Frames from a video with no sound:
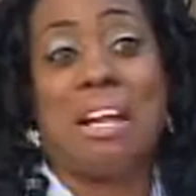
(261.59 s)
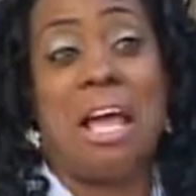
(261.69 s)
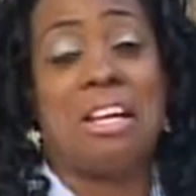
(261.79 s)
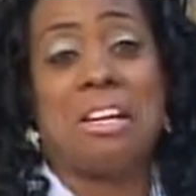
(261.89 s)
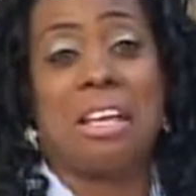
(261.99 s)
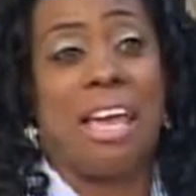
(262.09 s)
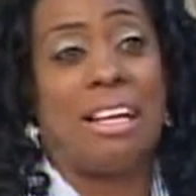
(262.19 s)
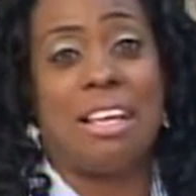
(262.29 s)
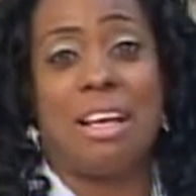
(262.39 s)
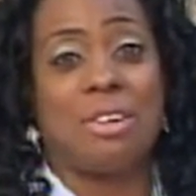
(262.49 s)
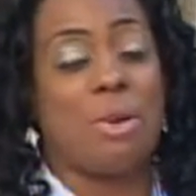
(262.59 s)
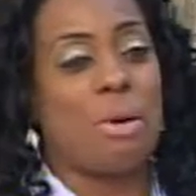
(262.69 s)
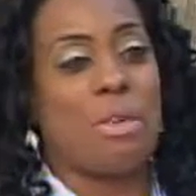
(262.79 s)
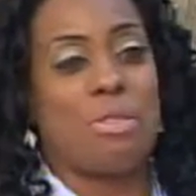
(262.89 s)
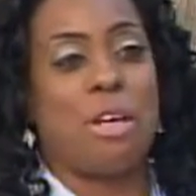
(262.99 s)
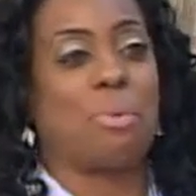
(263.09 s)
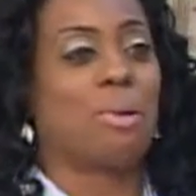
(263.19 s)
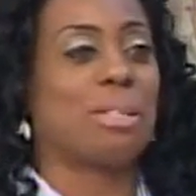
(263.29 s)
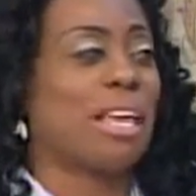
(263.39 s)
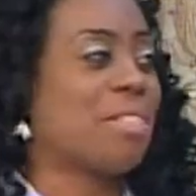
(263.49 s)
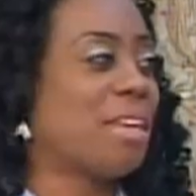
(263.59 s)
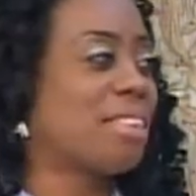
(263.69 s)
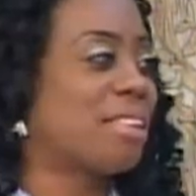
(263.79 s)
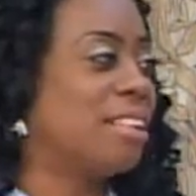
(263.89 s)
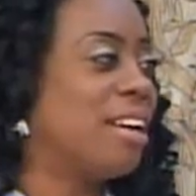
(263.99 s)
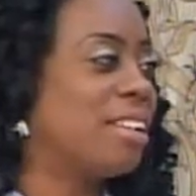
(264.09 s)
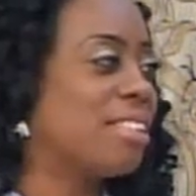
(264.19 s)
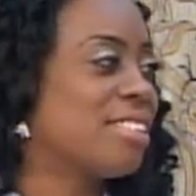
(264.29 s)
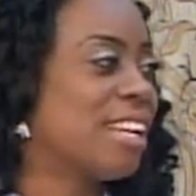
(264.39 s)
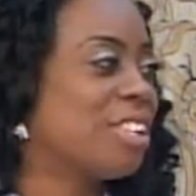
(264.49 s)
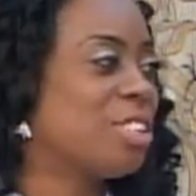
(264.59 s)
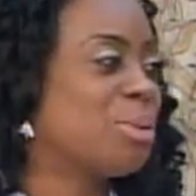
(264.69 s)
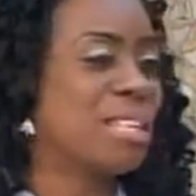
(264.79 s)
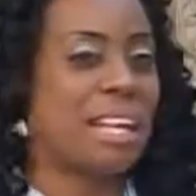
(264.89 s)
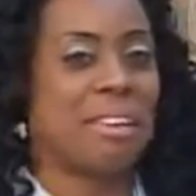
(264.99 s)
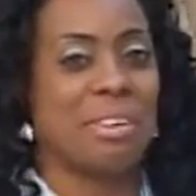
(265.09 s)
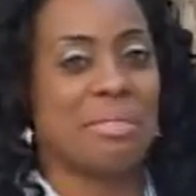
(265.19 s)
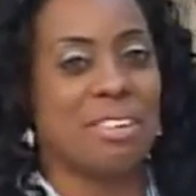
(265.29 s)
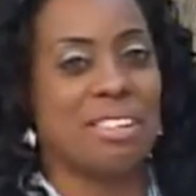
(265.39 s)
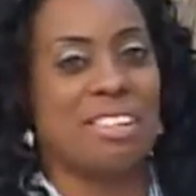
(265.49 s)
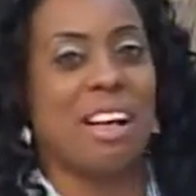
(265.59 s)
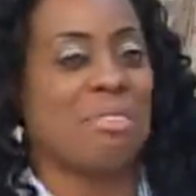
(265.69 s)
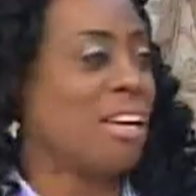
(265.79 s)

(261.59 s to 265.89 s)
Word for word: I didn't get any. I don't know where the third one was. I think that Lana decided she was going to have it for herself.